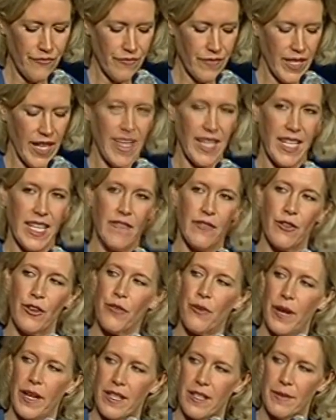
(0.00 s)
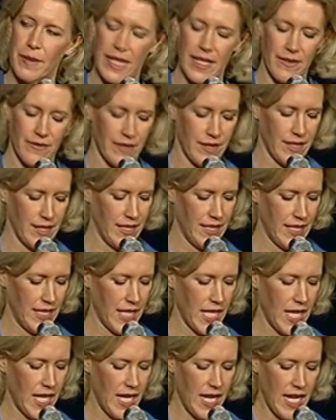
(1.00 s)
And he never threatened me.
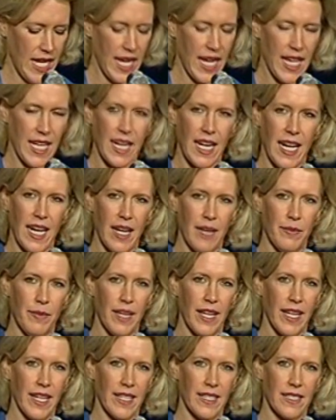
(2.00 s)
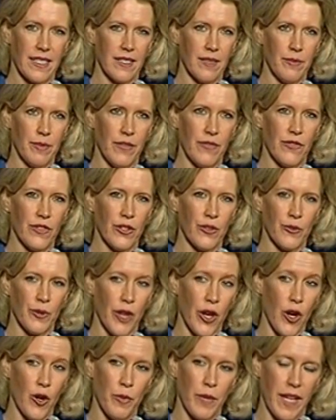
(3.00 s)
And I began to be filled with
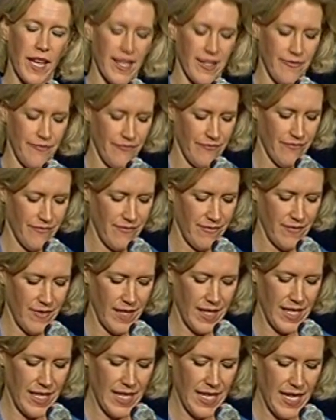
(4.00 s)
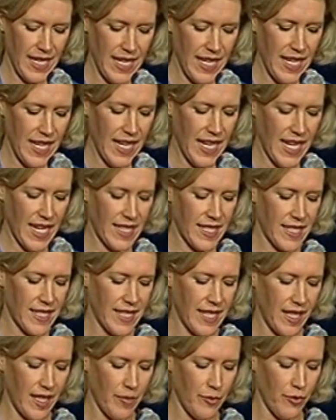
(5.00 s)
hope again. And to
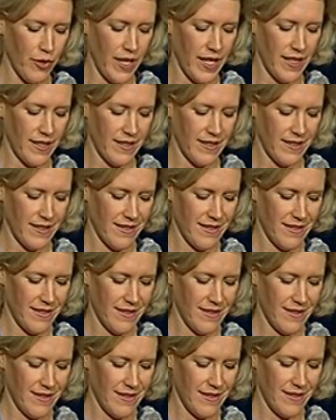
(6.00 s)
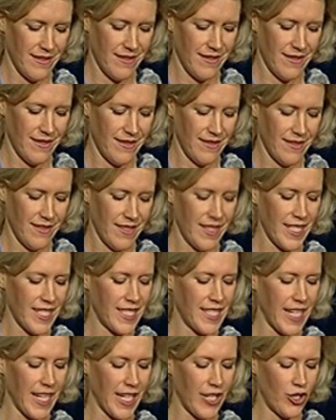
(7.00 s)
celebrate this
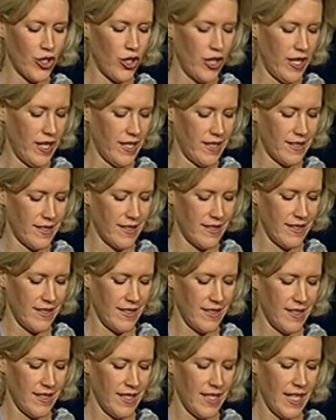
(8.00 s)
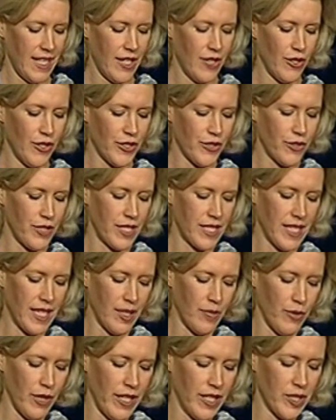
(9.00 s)
second chance, and also to
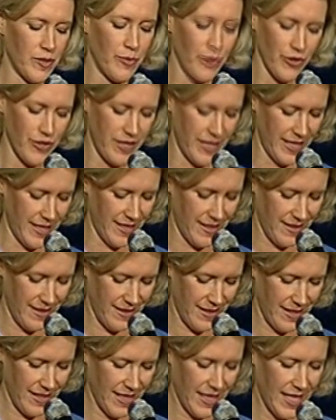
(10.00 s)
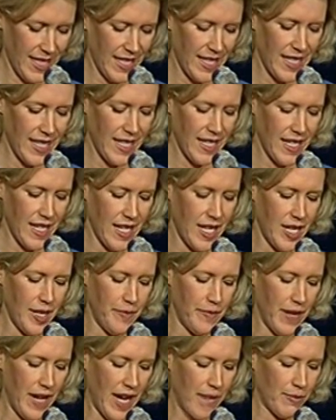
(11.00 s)
celebrate his birthday,
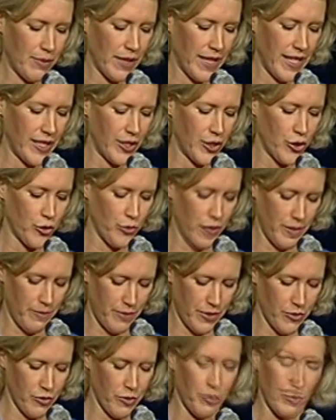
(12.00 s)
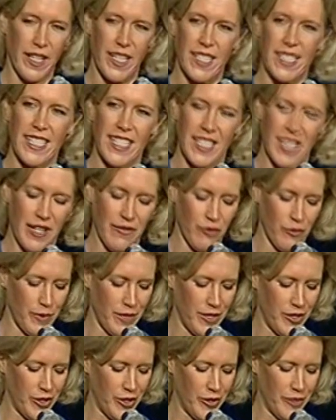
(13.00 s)
I planned a trip to a place he had never
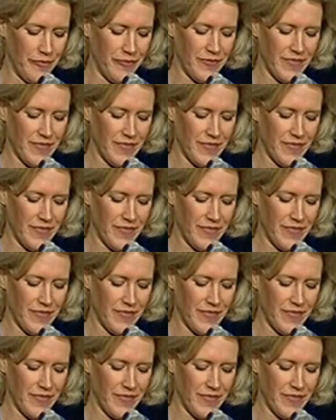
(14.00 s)
been to.